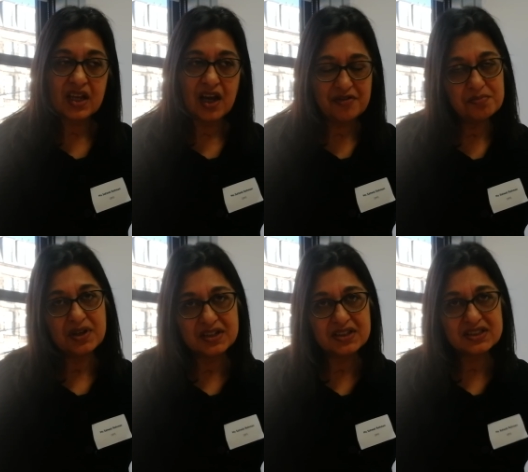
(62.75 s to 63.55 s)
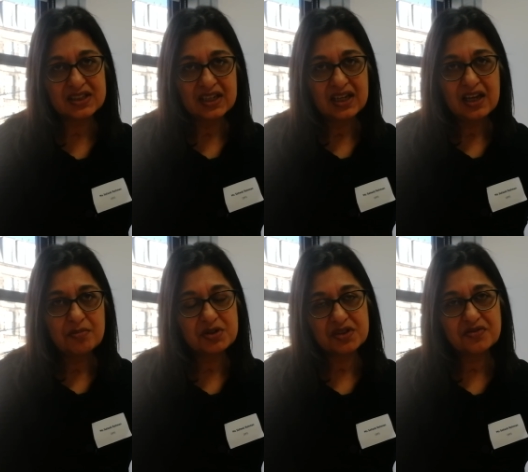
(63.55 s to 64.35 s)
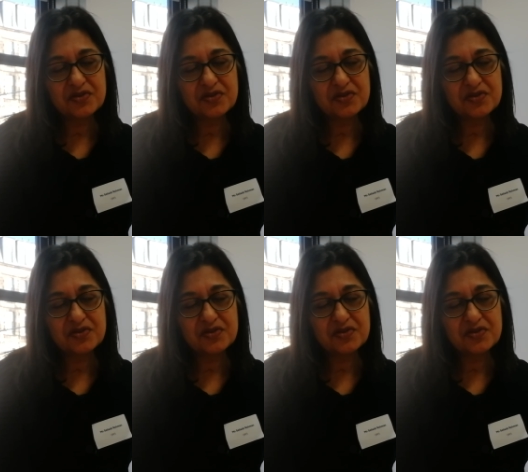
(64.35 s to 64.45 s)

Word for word: government putting